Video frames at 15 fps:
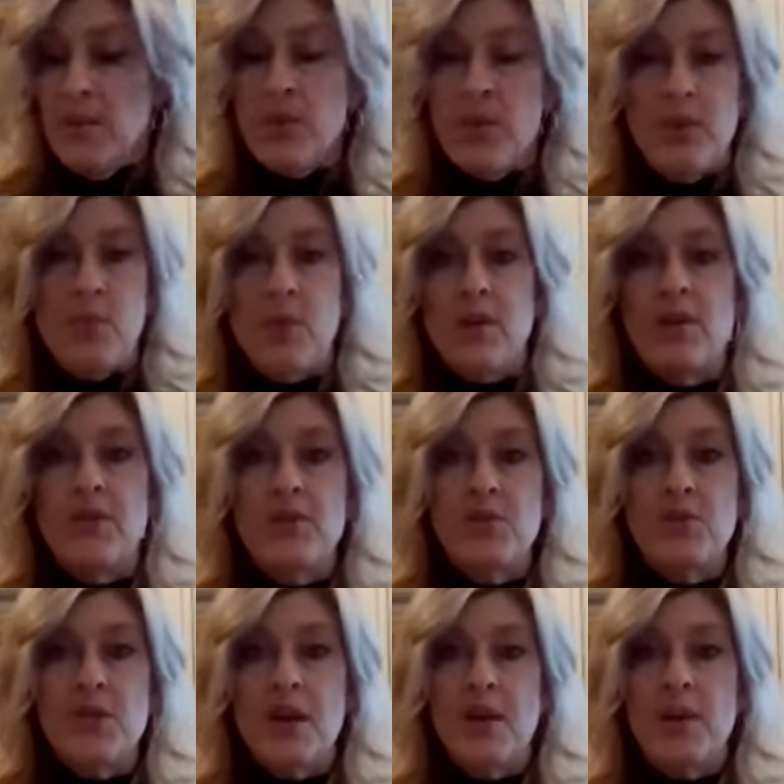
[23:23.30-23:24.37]
we're going to
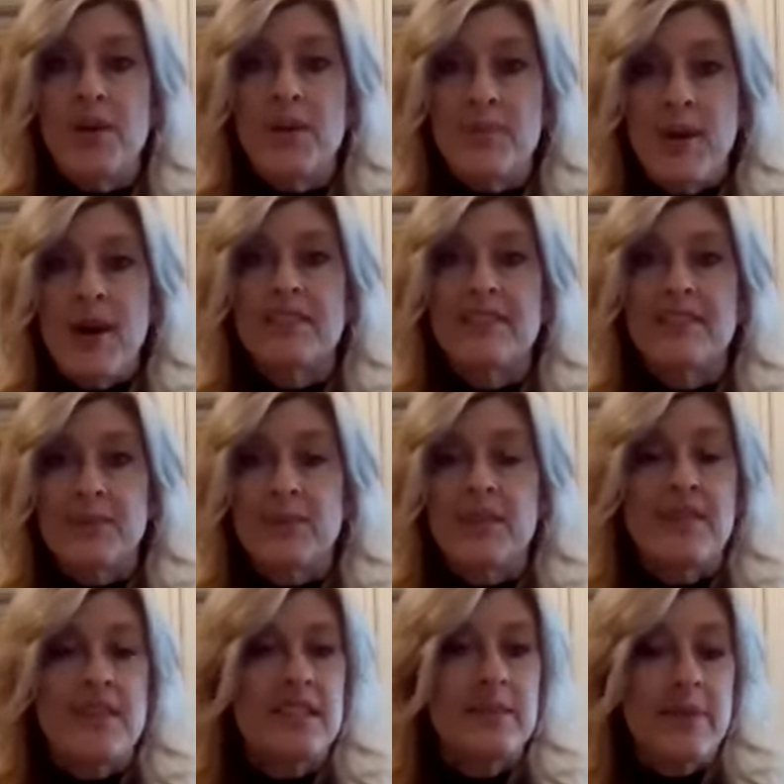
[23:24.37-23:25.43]
check all the boxes
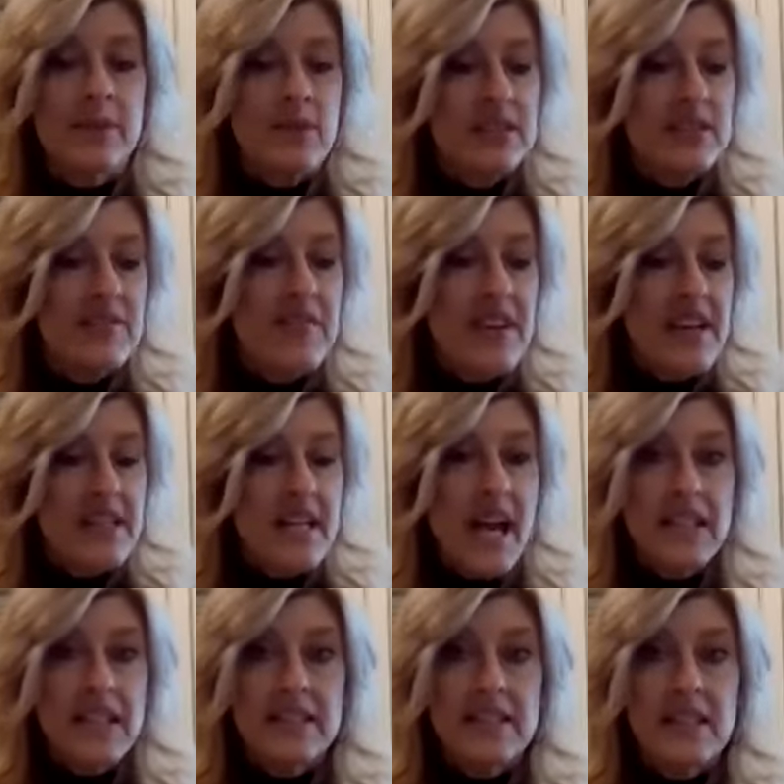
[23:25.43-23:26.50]
with this meal. It's a
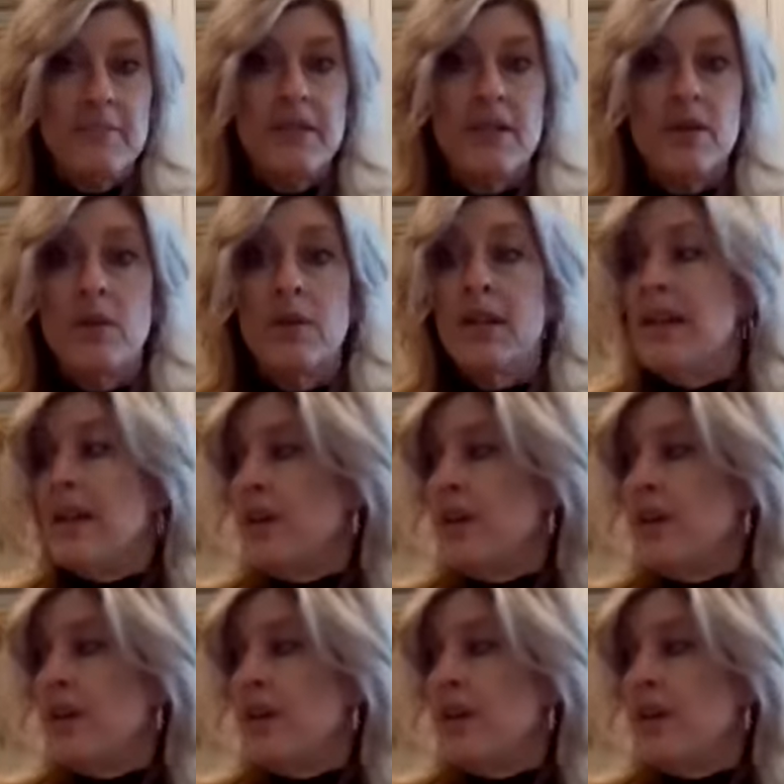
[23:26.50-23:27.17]
fantastic meal.